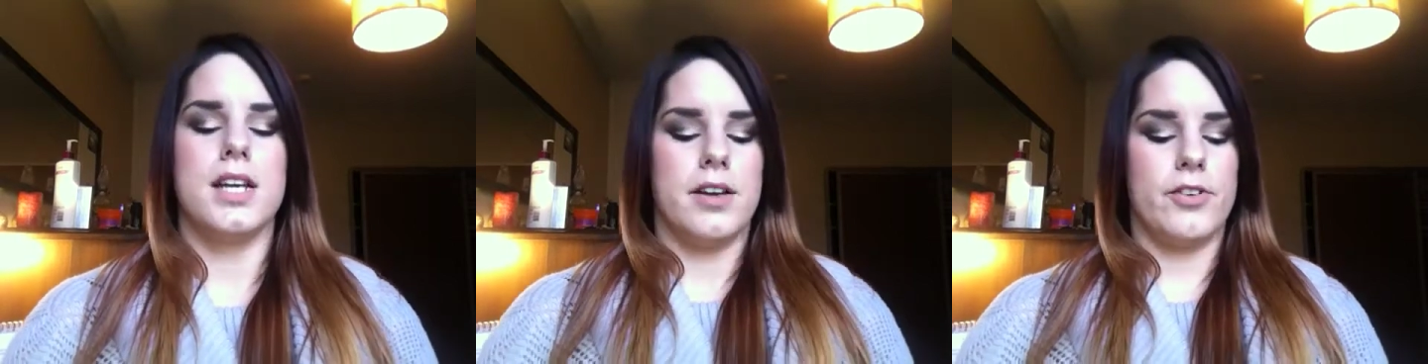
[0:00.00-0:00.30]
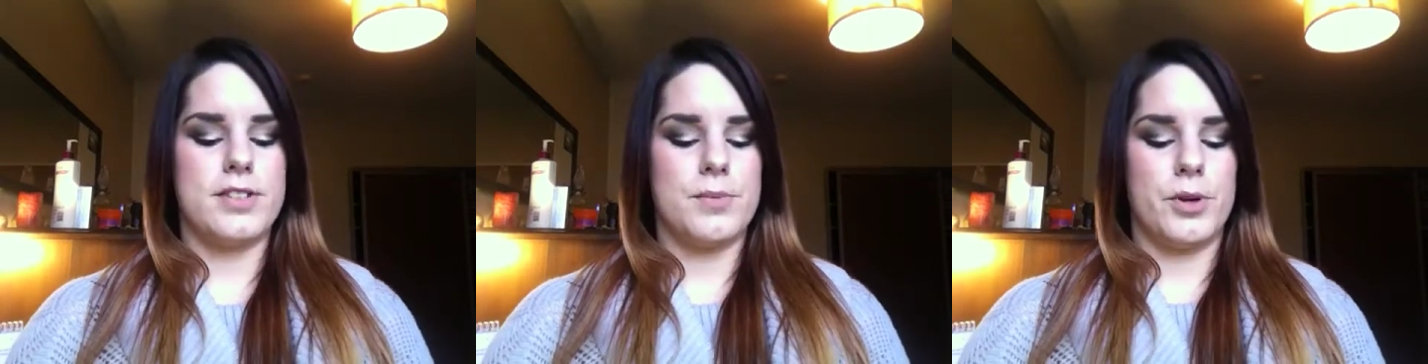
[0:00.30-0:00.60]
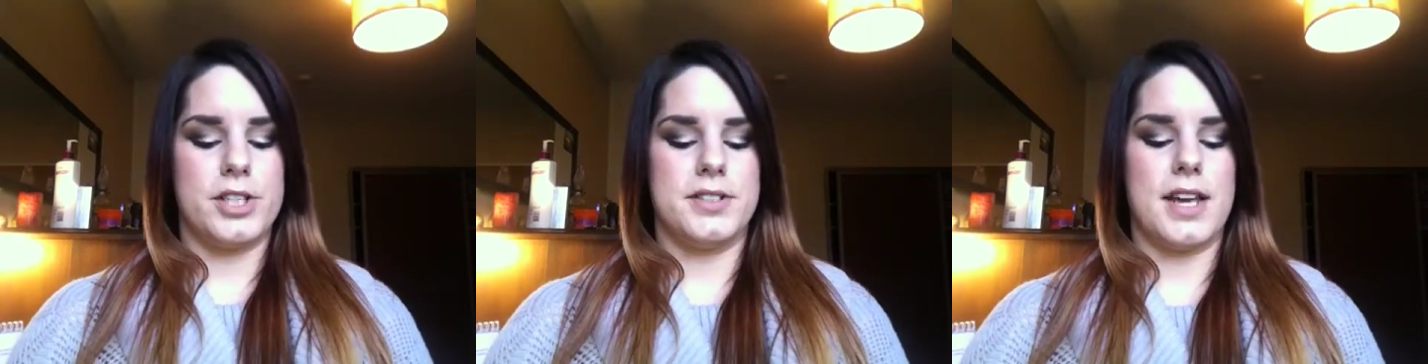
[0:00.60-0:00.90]
First
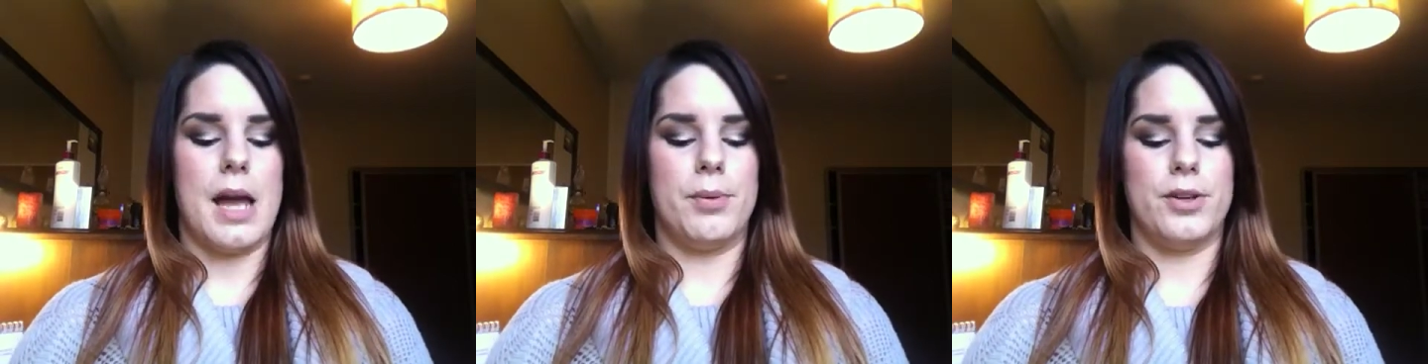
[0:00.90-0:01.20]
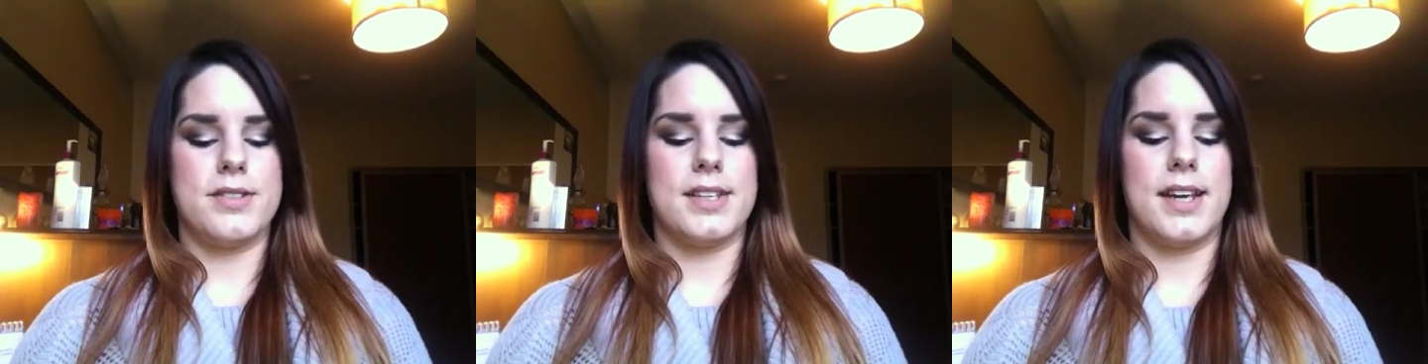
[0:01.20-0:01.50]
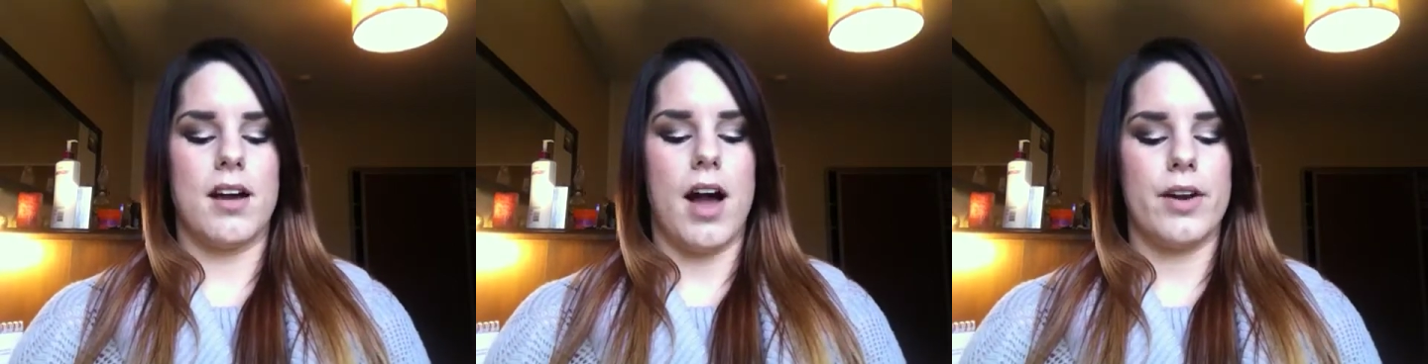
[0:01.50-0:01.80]
impressions, I
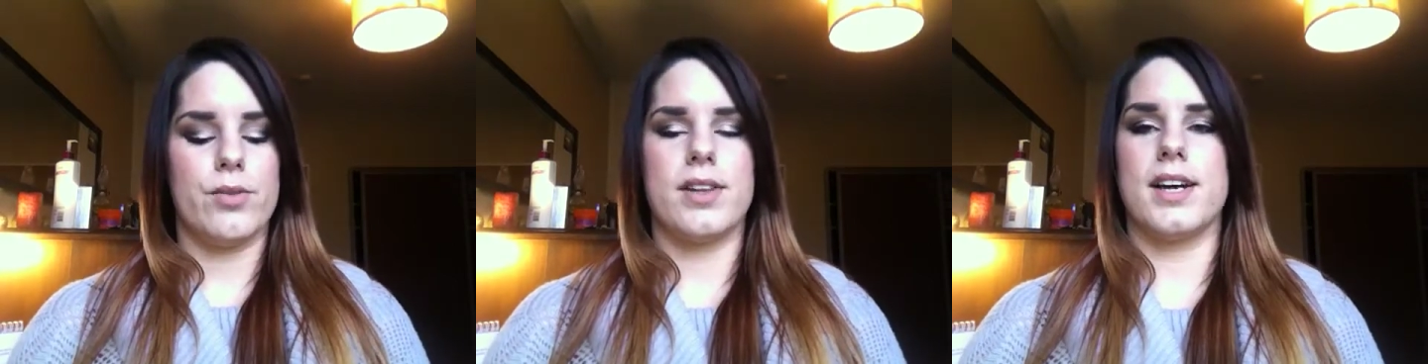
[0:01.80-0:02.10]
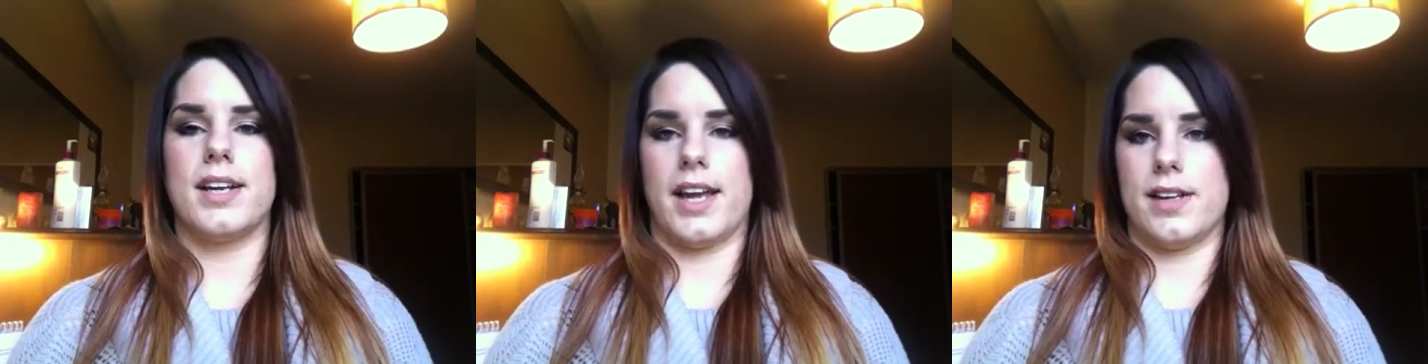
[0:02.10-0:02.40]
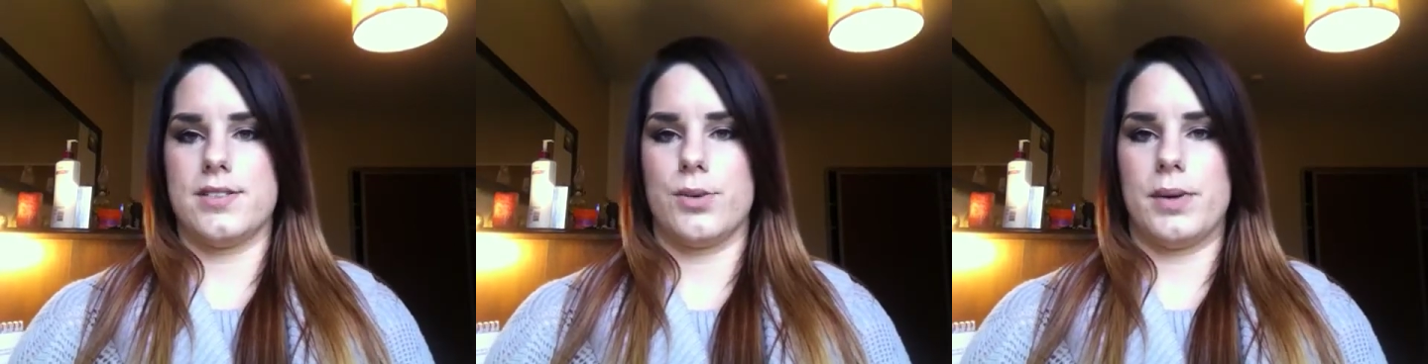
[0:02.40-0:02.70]
don't think I like
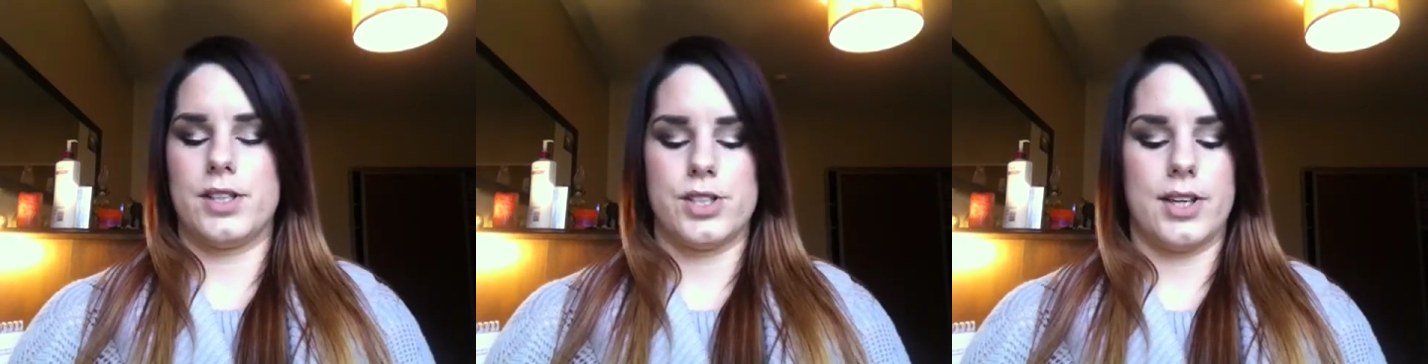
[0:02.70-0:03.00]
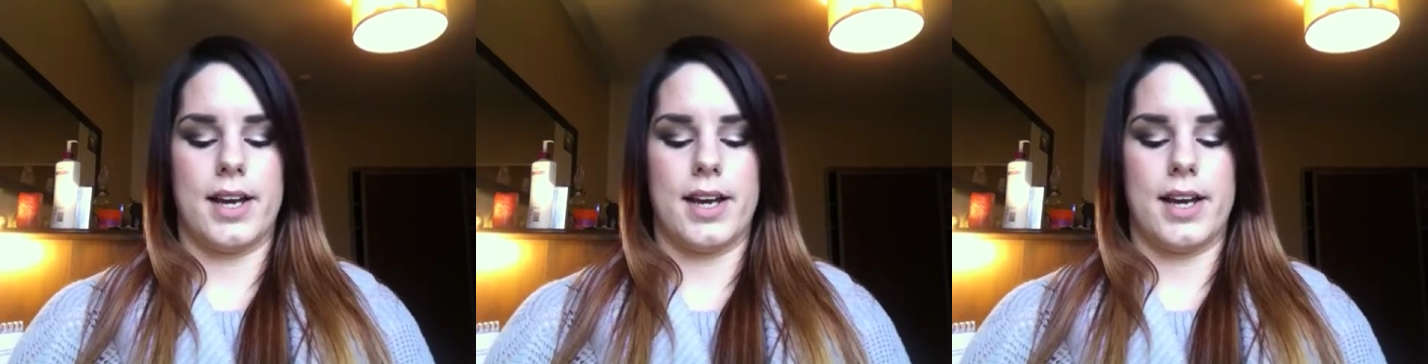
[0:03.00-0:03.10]
it so much.